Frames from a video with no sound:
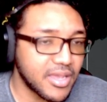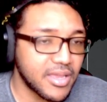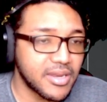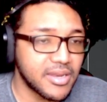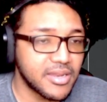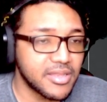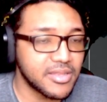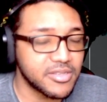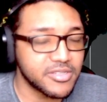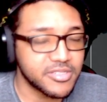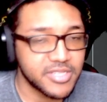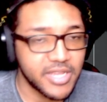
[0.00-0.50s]
and
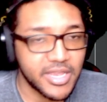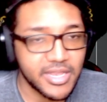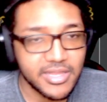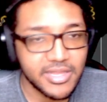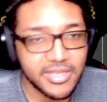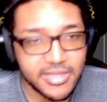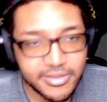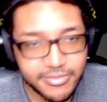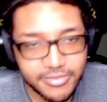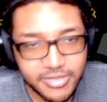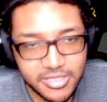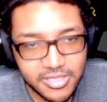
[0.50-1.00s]
then there's daily
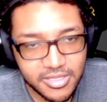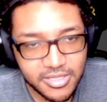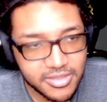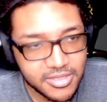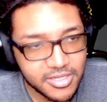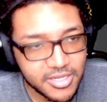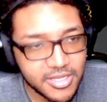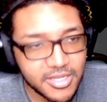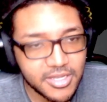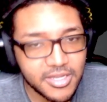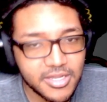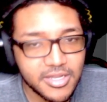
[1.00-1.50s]
limits on
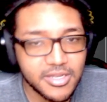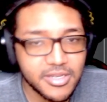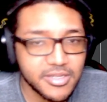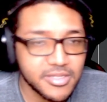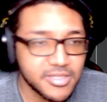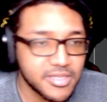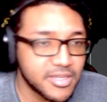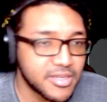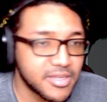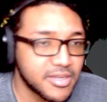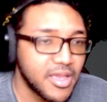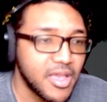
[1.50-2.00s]
things,
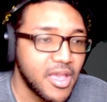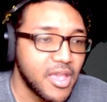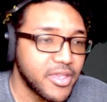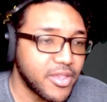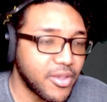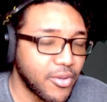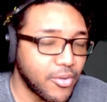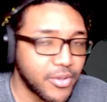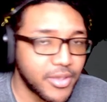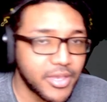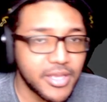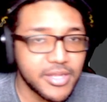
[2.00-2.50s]
and you can
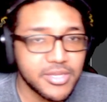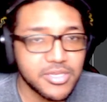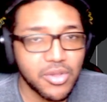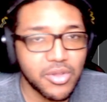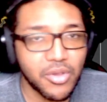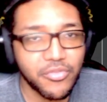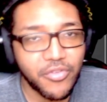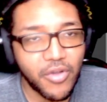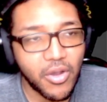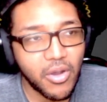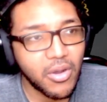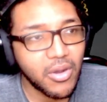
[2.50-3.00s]
only get so
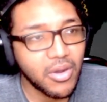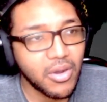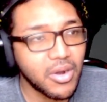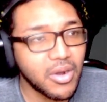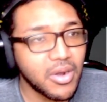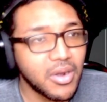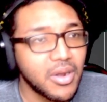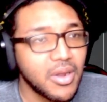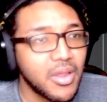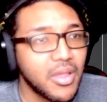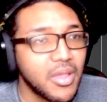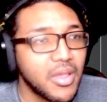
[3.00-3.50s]

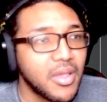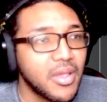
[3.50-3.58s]
far.